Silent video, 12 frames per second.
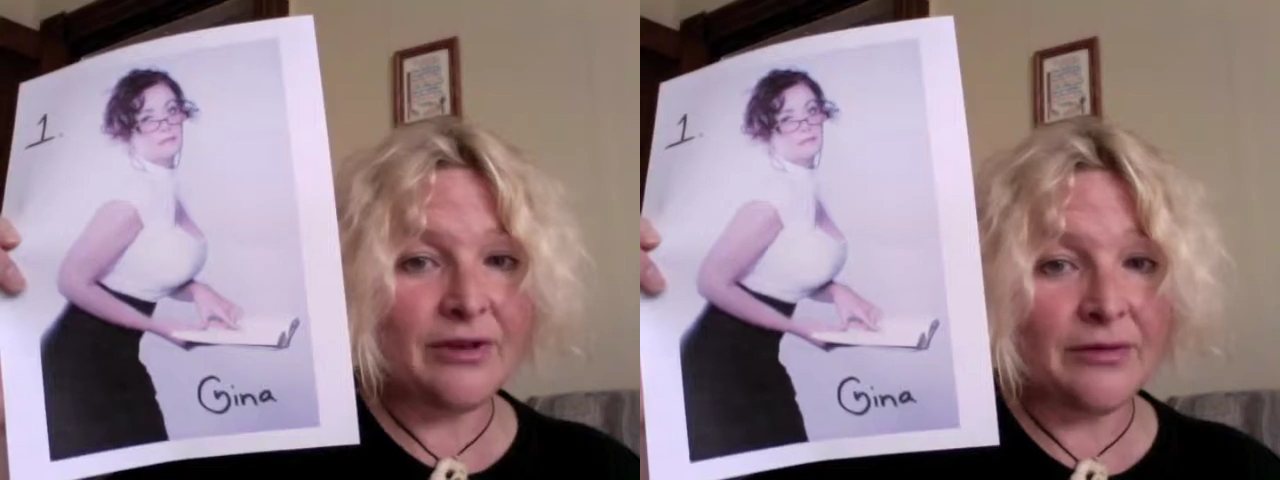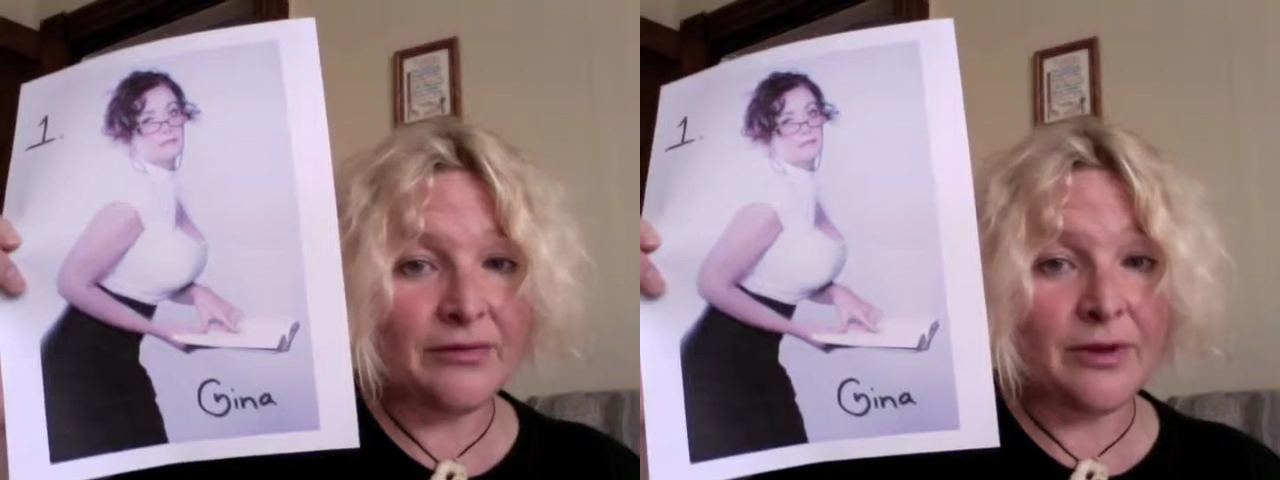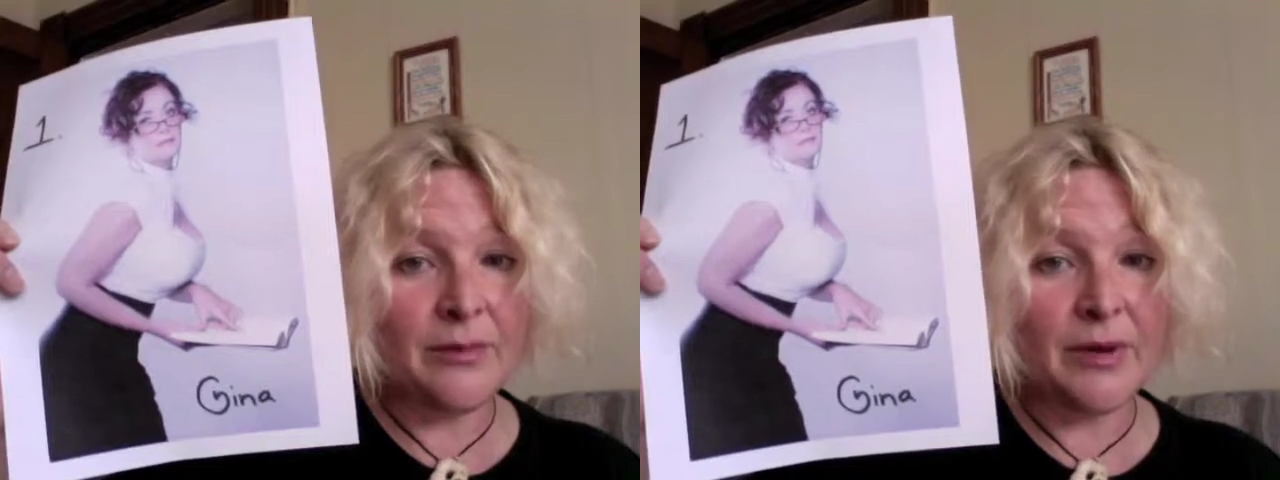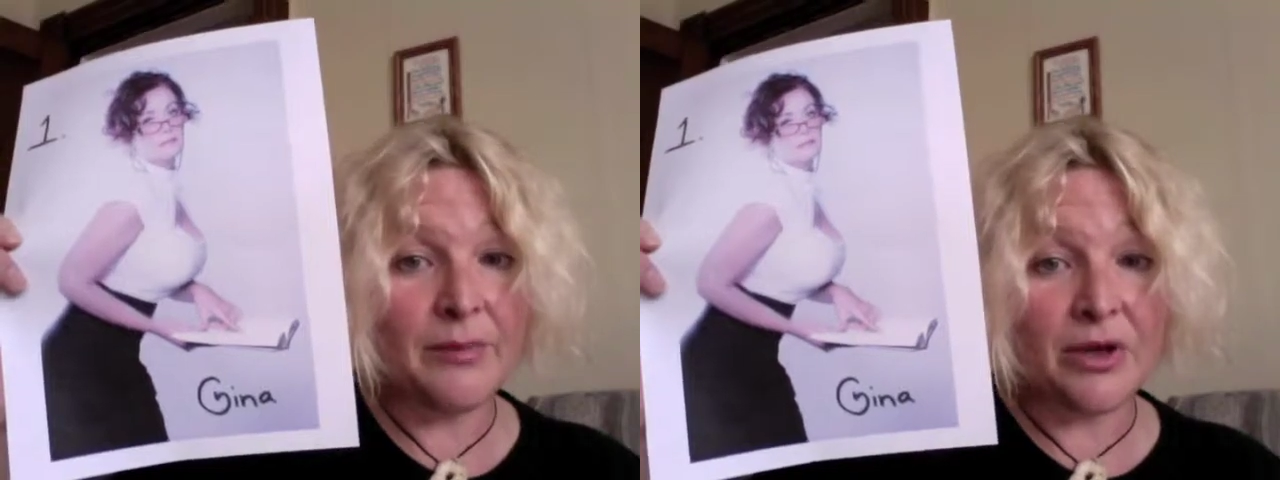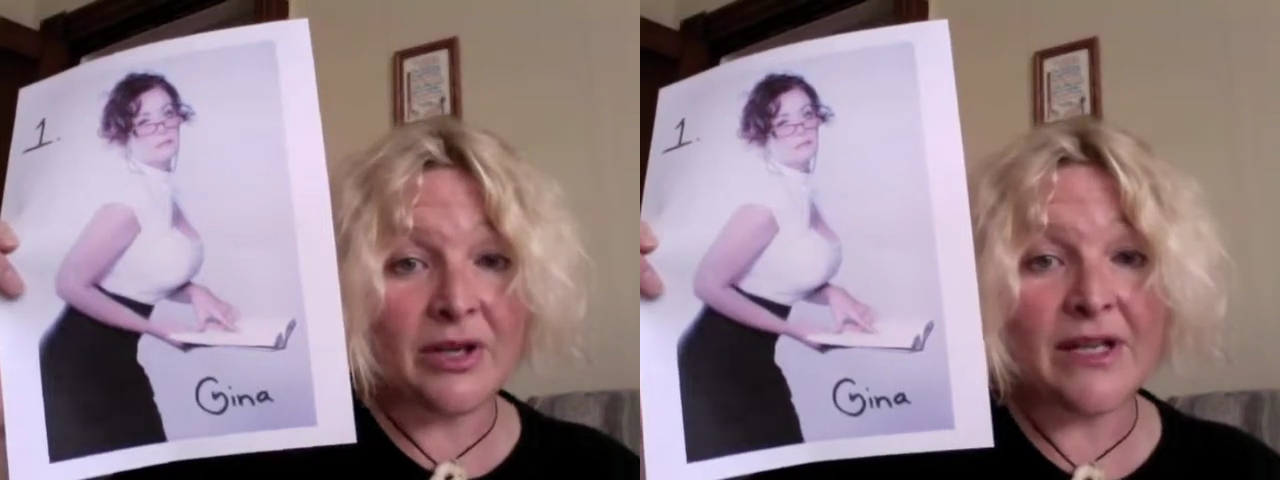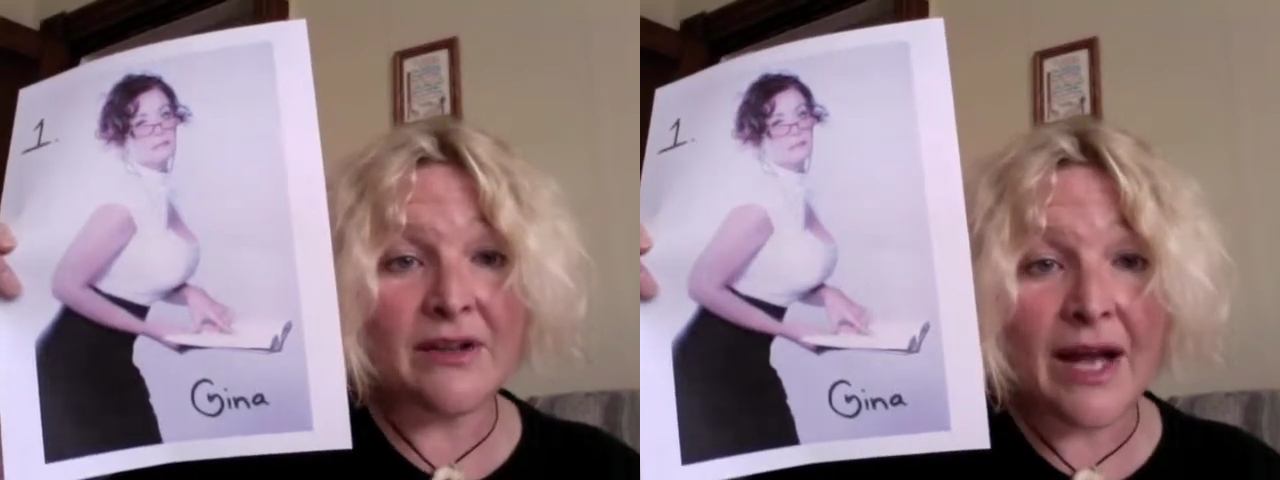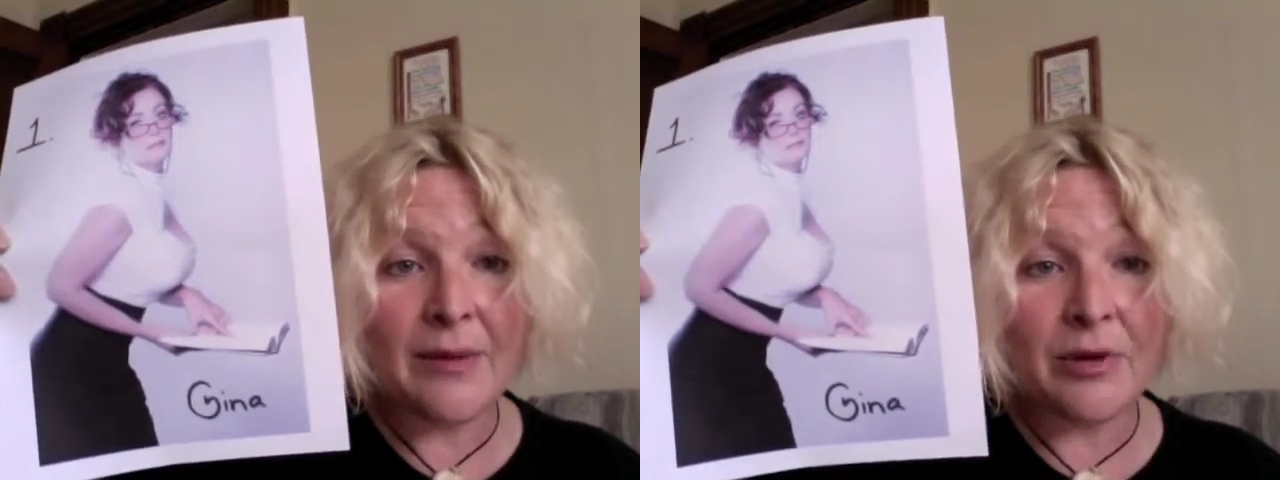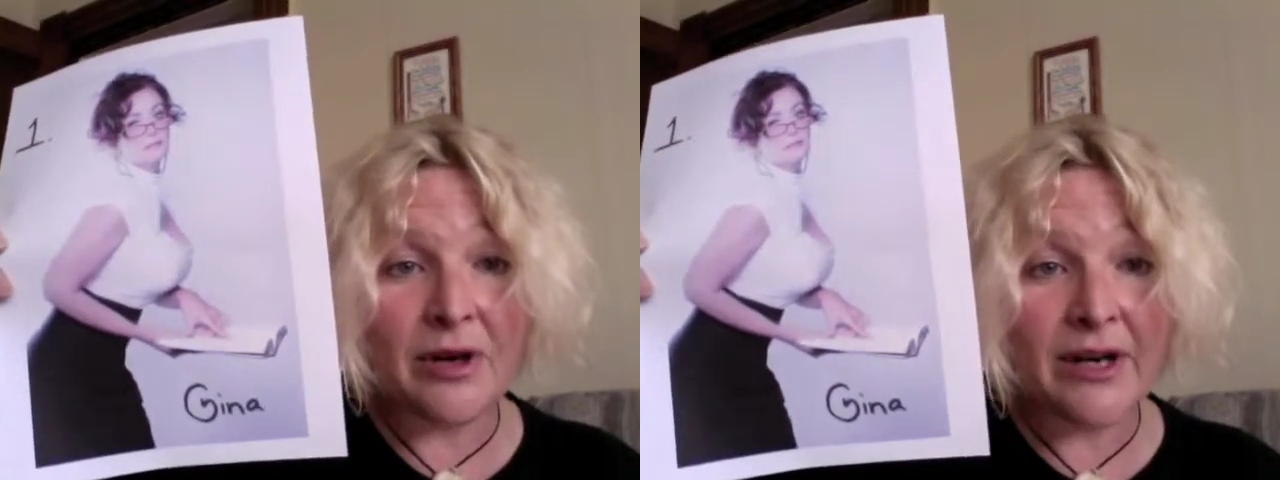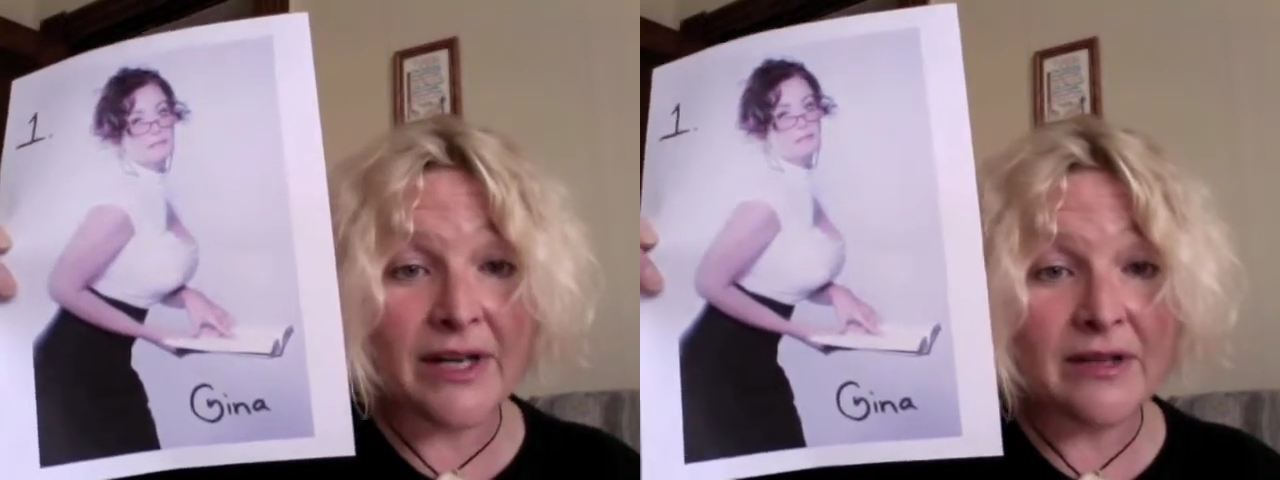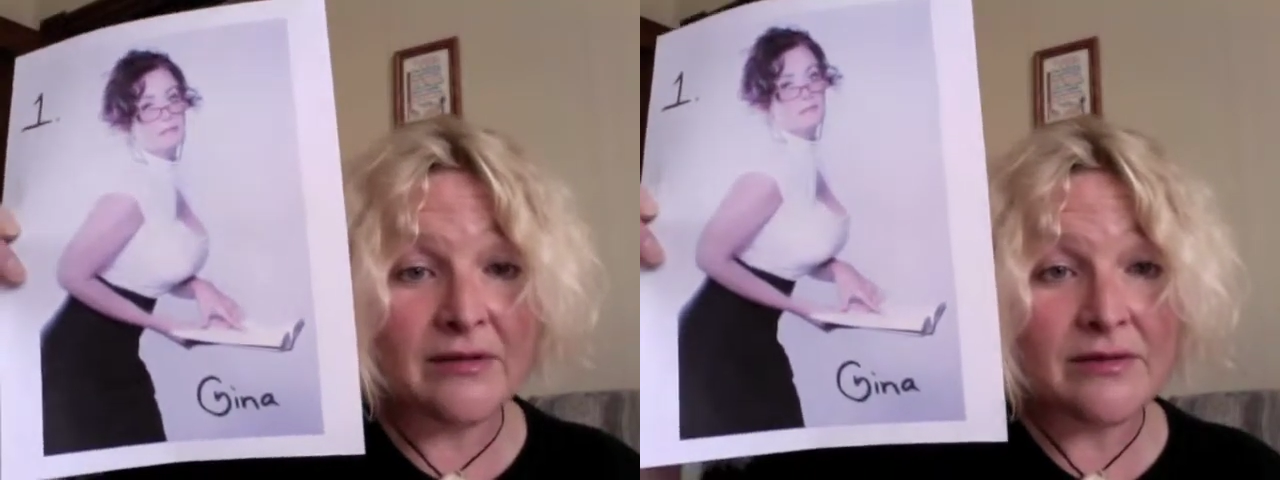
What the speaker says: her from a burning library.